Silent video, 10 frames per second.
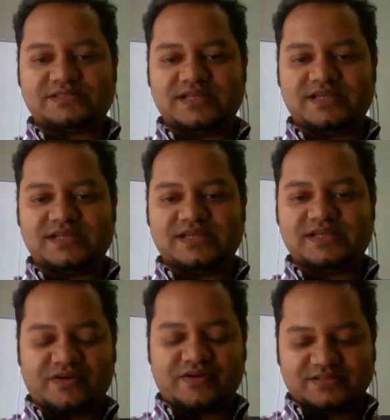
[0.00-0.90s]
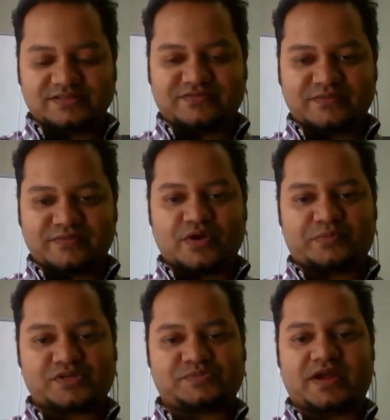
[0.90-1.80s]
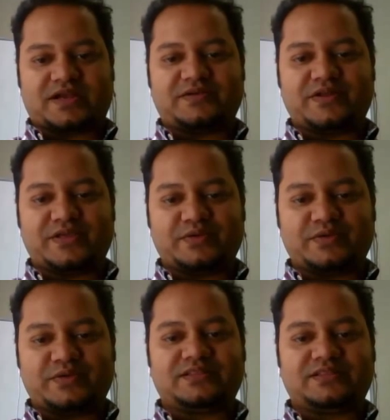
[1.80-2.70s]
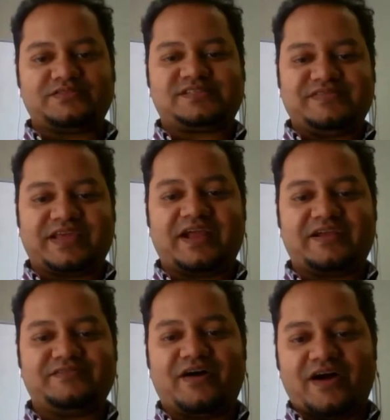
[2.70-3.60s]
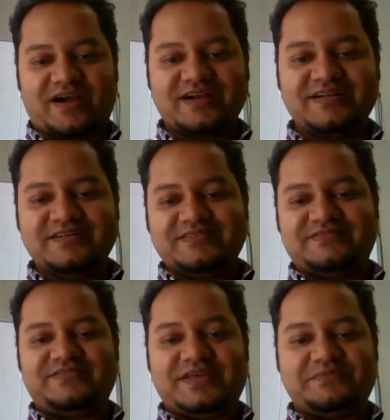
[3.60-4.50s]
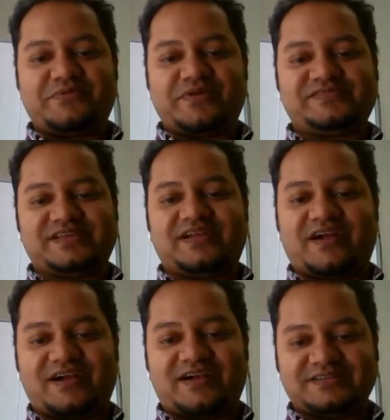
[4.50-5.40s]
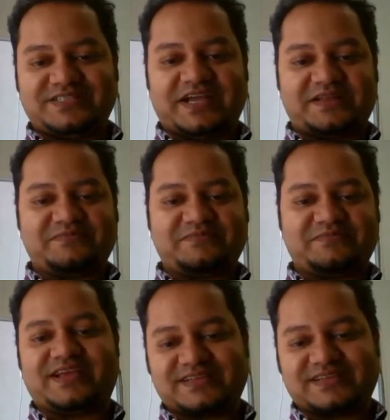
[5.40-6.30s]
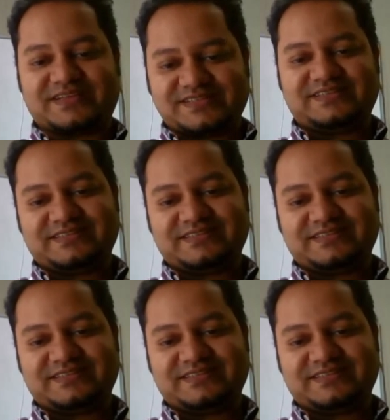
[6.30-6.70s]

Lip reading: was that for sort of from your perspective? I know you were on the receiving end of our debriefs and our check-in meetings.